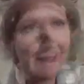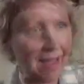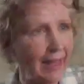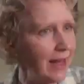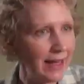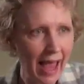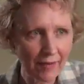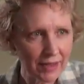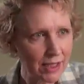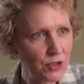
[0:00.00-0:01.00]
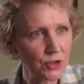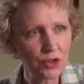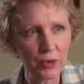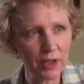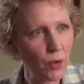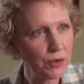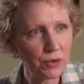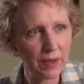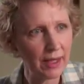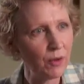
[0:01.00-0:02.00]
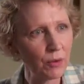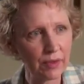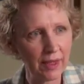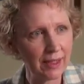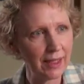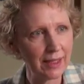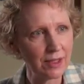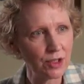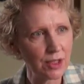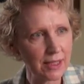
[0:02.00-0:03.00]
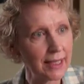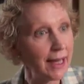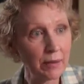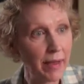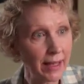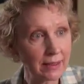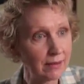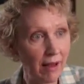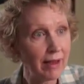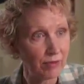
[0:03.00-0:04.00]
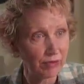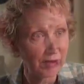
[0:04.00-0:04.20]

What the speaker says: and having that surgery and going through that whole thing is just getting back to life.